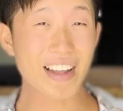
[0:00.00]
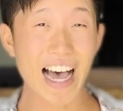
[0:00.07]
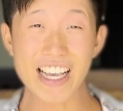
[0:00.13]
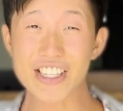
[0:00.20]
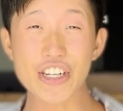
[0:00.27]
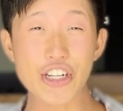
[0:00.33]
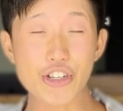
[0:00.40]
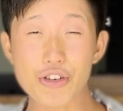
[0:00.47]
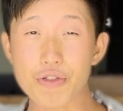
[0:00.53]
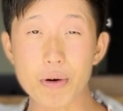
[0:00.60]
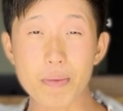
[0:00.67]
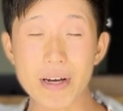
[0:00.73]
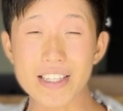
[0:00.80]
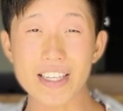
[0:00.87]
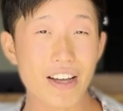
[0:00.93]
as an
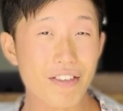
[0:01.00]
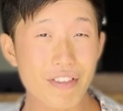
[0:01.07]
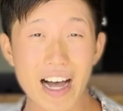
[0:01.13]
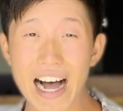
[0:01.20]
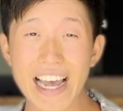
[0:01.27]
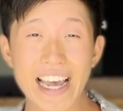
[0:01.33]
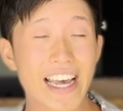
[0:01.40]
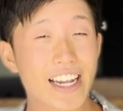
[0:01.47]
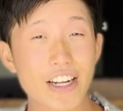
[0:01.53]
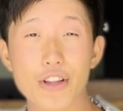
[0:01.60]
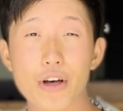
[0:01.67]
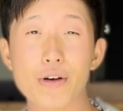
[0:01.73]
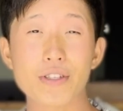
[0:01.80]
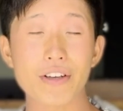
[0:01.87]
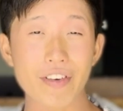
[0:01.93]
introvert myself, I hated
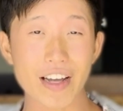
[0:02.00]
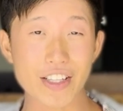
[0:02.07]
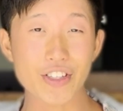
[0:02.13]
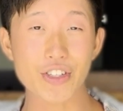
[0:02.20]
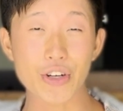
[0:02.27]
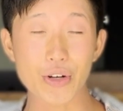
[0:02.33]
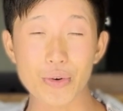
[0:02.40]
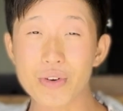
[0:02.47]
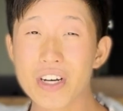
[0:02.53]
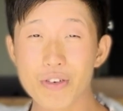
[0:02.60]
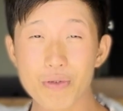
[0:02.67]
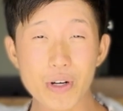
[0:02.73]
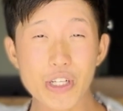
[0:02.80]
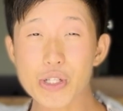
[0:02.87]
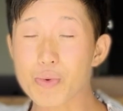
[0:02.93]
those events too,
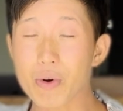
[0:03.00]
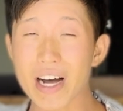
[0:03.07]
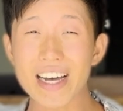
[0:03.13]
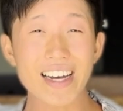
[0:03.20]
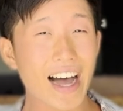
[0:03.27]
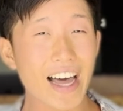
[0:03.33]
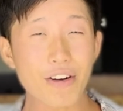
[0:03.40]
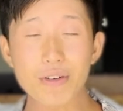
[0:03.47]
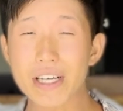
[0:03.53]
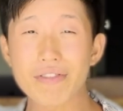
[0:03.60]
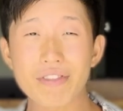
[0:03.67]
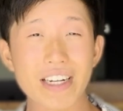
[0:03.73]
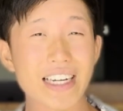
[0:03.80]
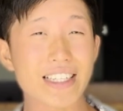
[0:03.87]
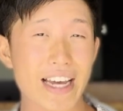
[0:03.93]
which is why I don't
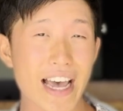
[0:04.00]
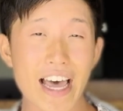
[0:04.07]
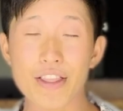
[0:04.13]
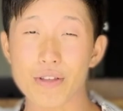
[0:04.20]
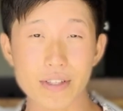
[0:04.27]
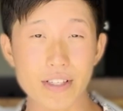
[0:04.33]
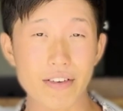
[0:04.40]
even attend those